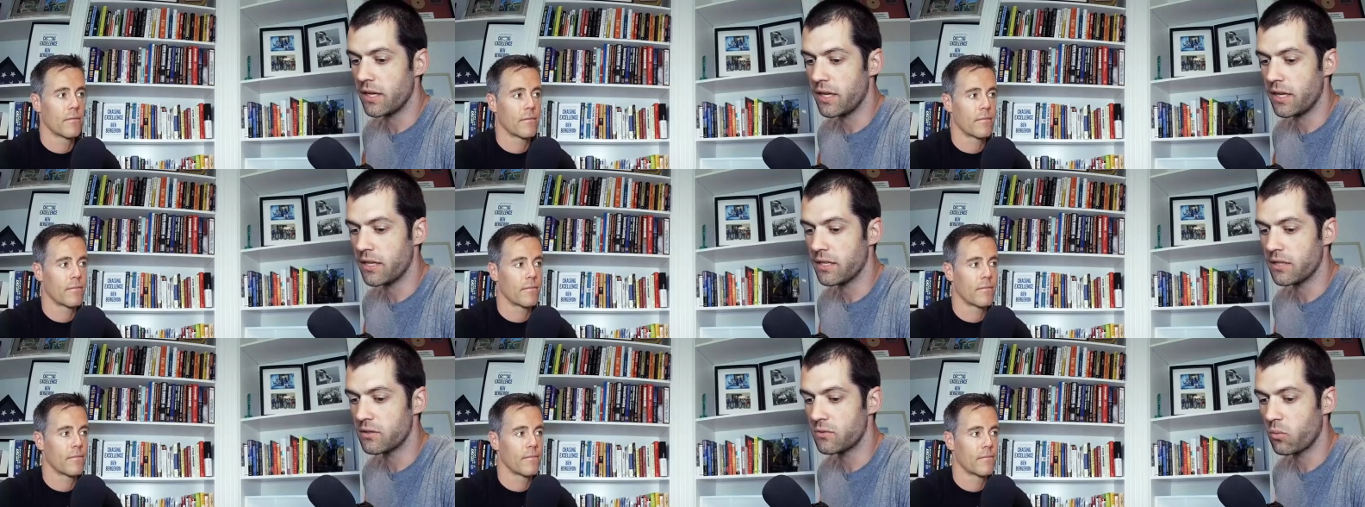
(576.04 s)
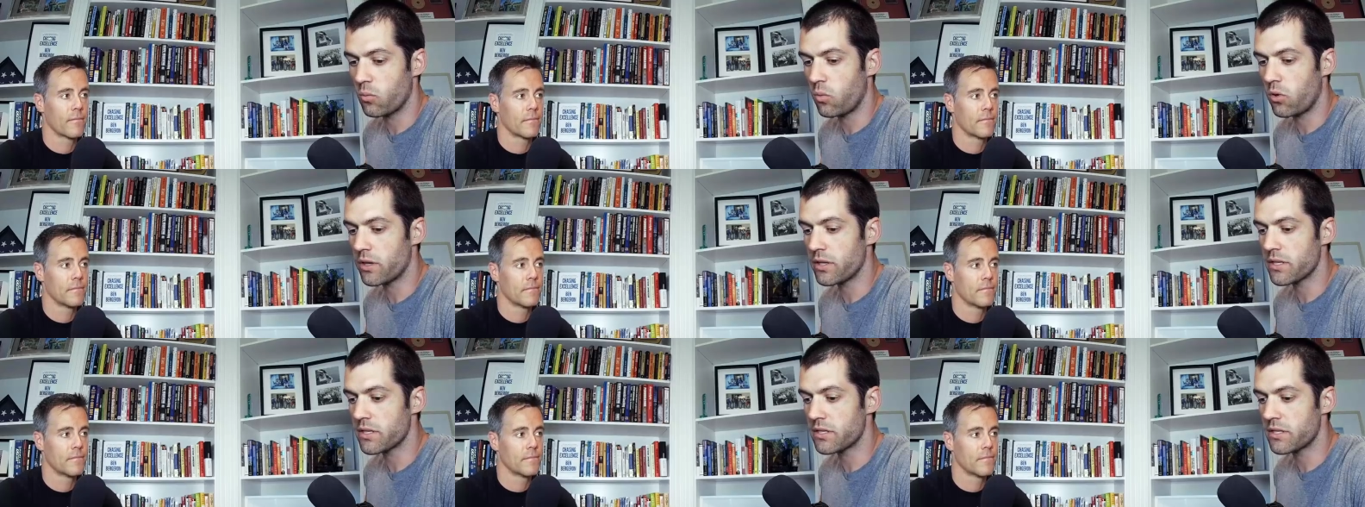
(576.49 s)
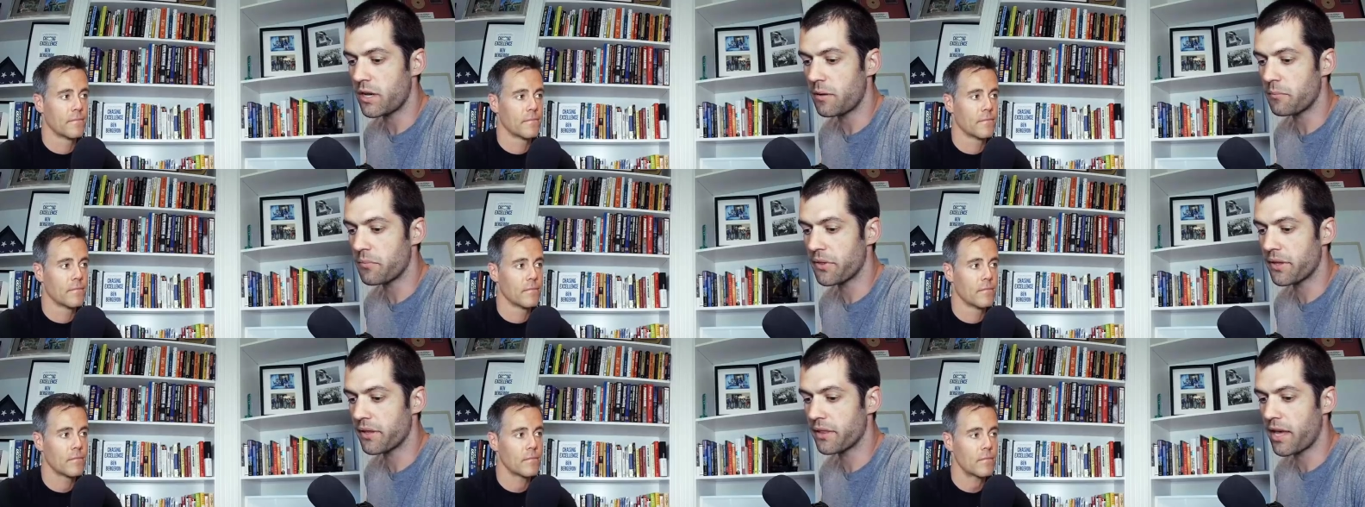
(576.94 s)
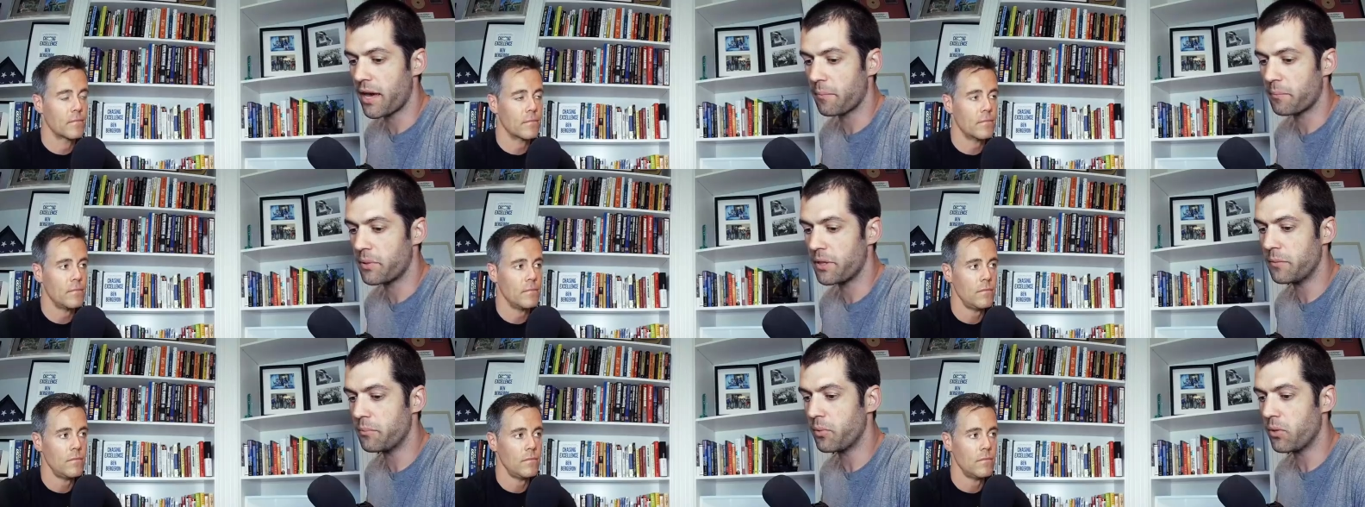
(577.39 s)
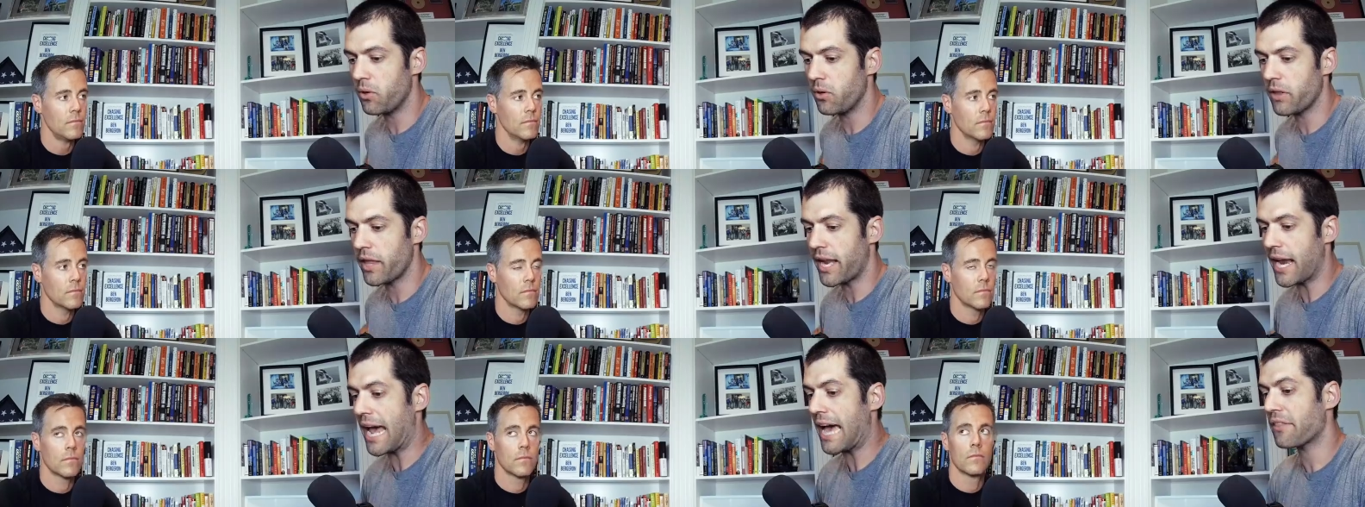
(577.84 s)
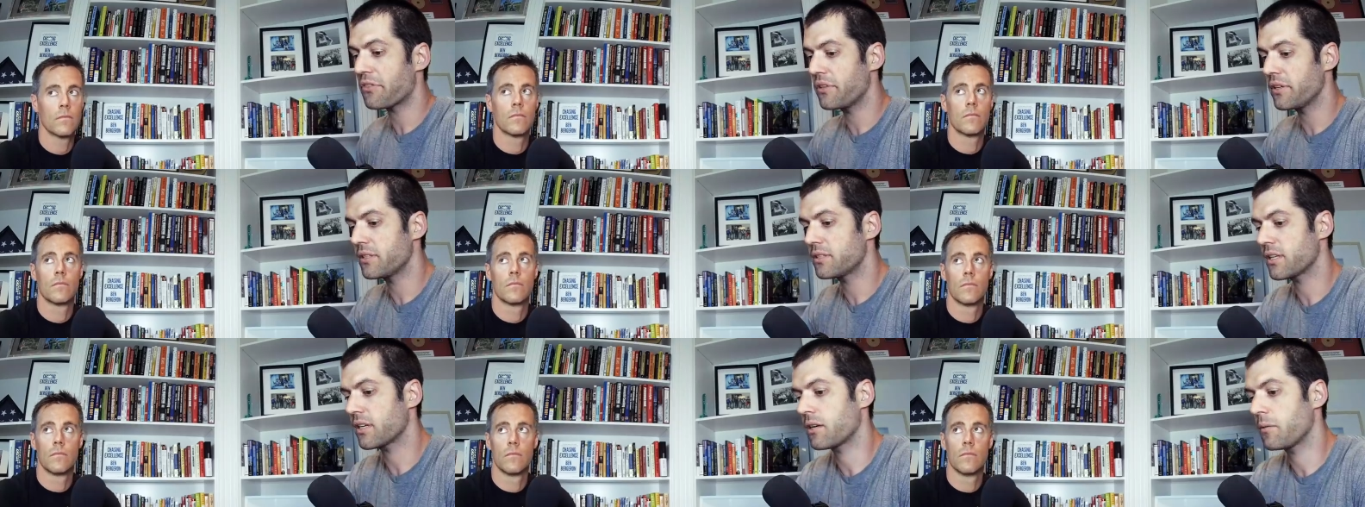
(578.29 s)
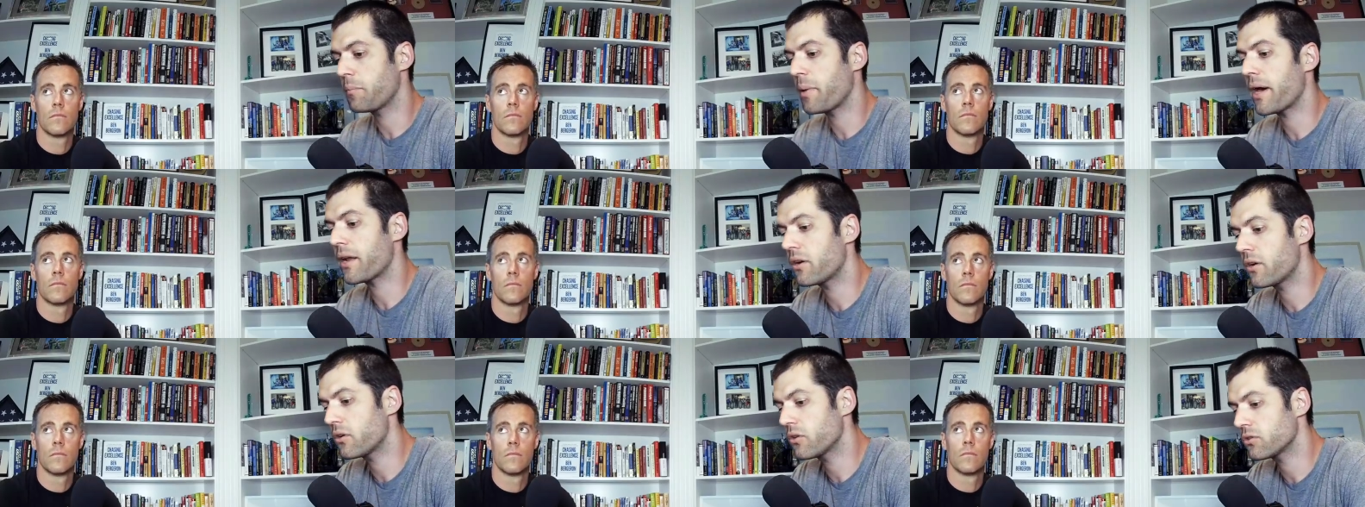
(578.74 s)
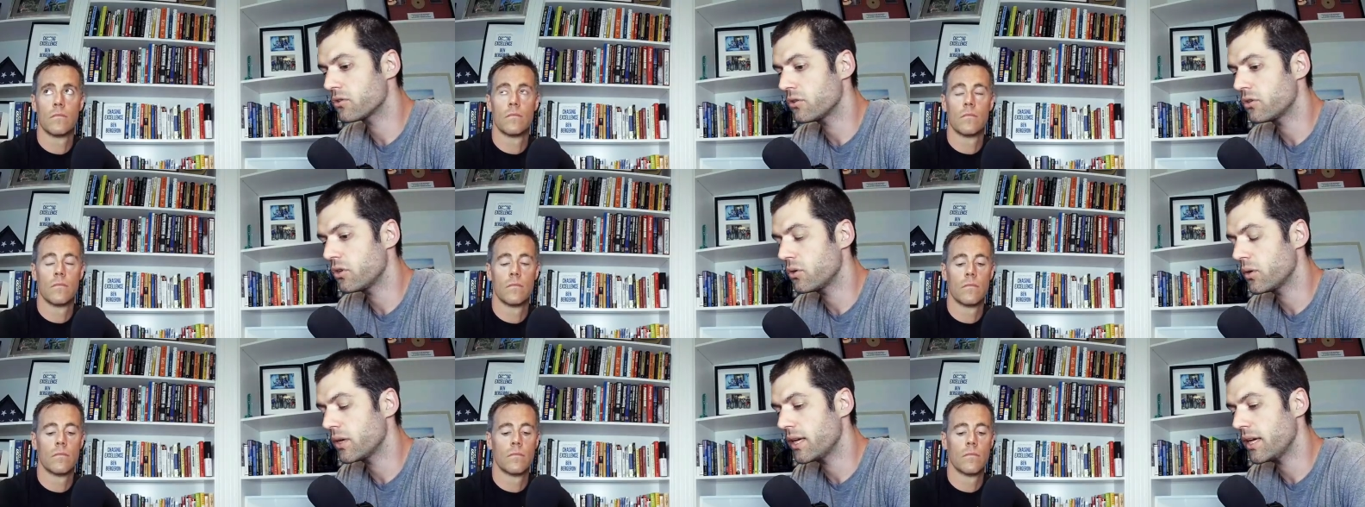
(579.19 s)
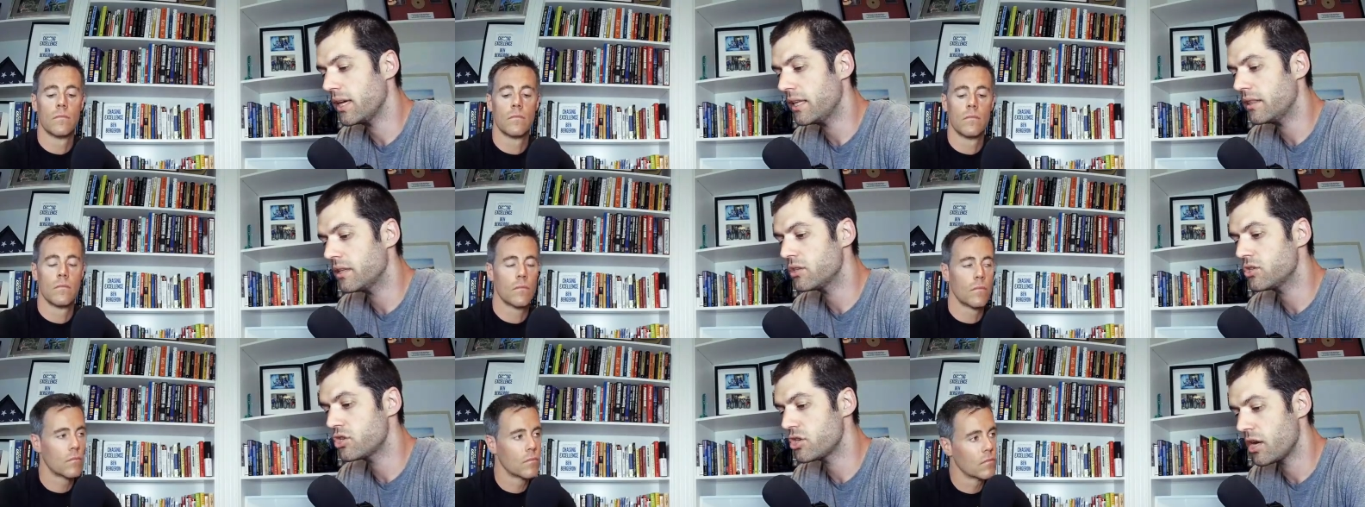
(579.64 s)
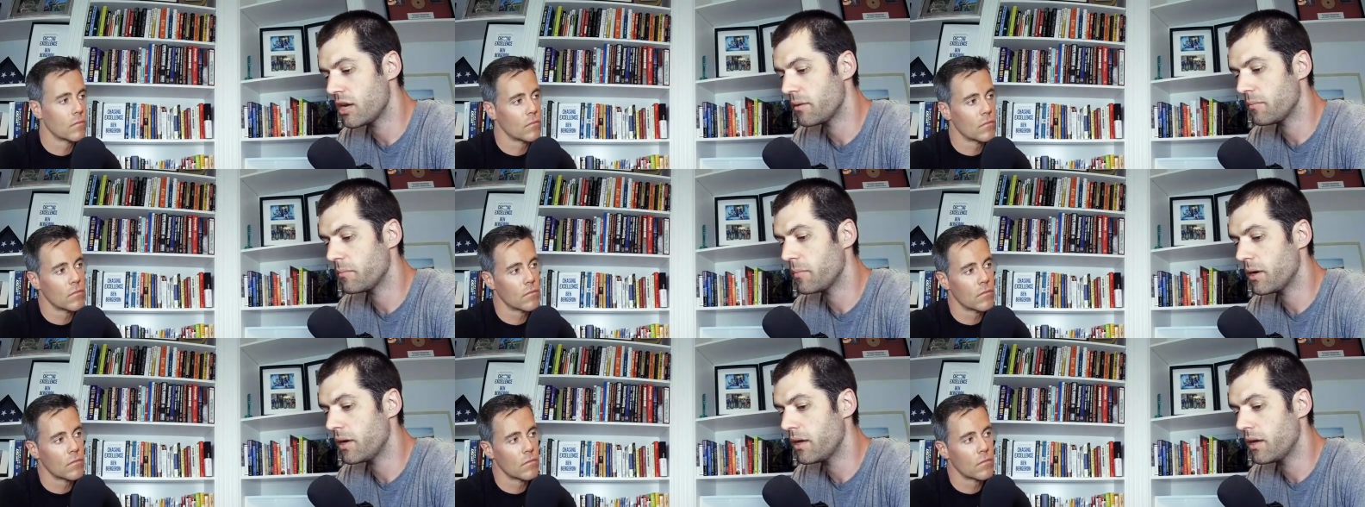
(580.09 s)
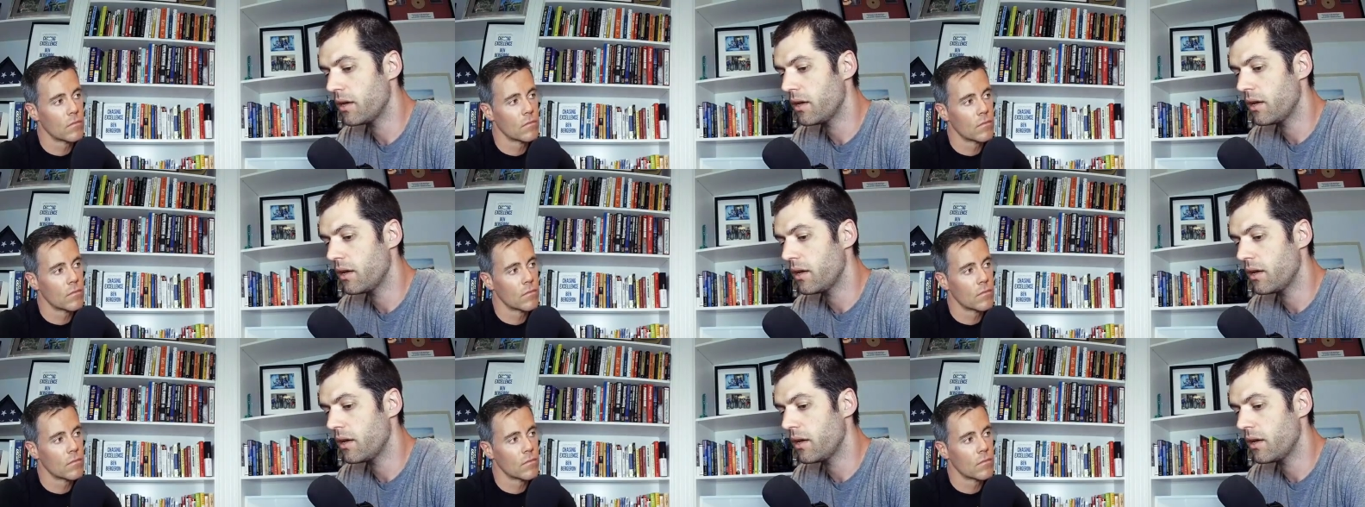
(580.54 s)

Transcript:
Speaker 1: is what is something that people, that athletes, that competitors are doing in the gym